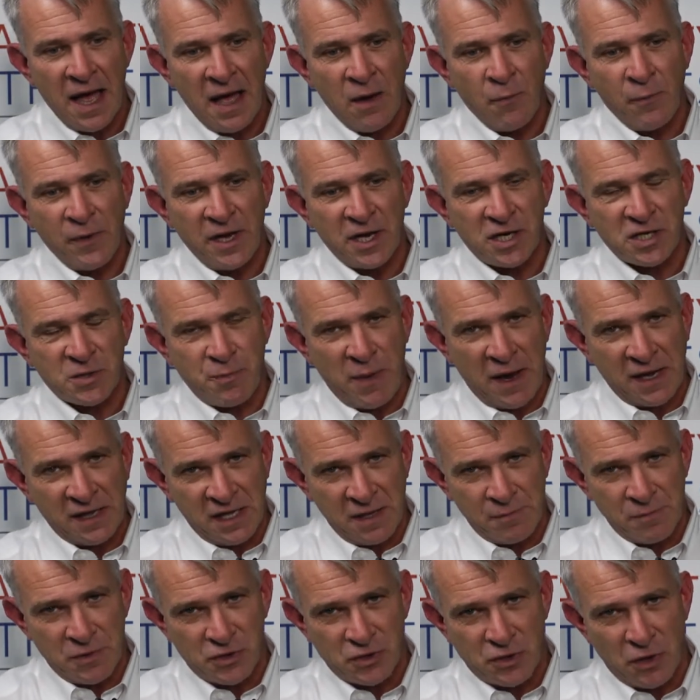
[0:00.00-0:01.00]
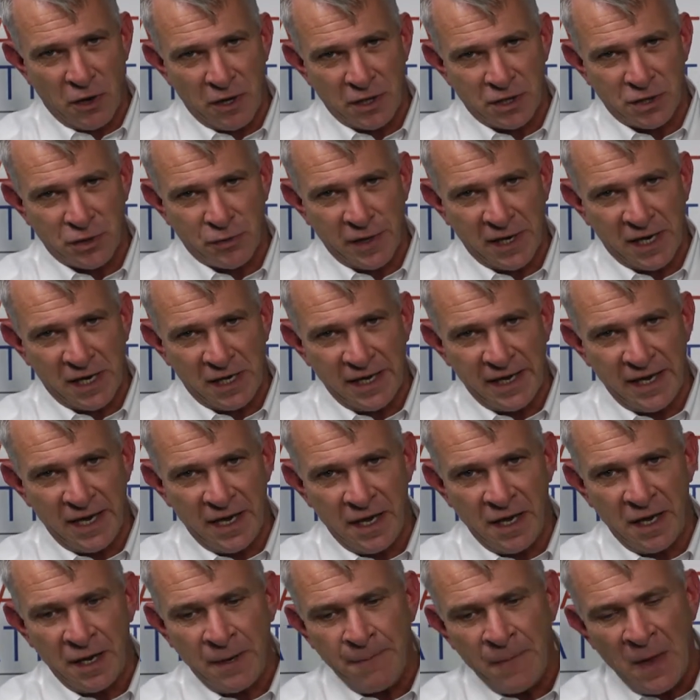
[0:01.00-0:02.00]
We expect them to start trickling
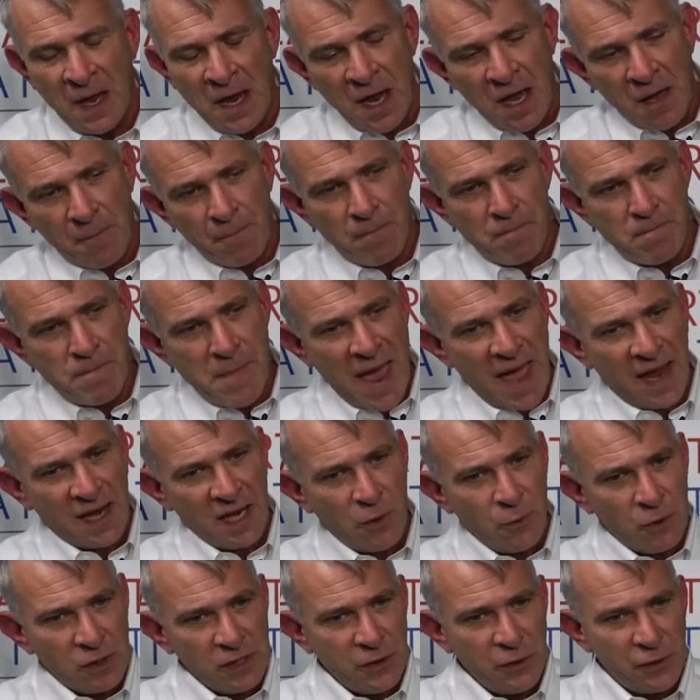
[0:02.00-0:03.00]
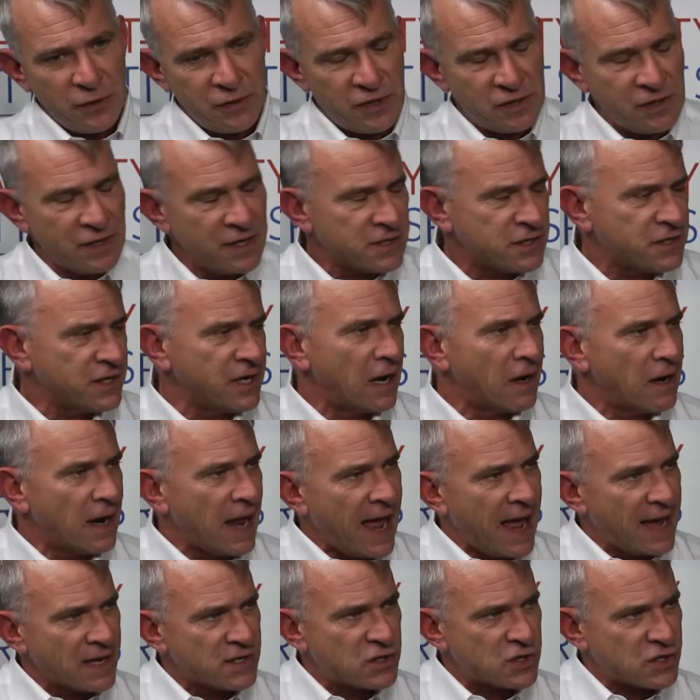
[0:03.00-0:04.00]
in. Matt, you alluded to this in our
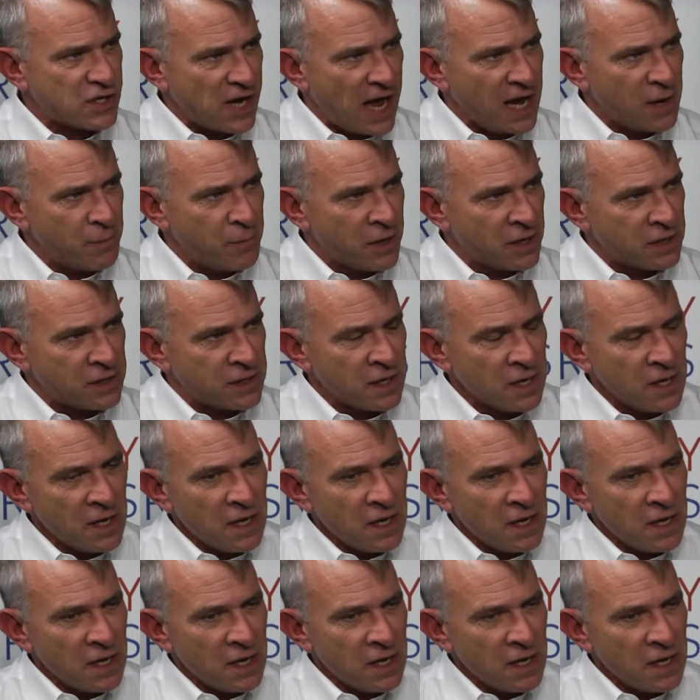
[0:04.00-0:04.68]
last segment.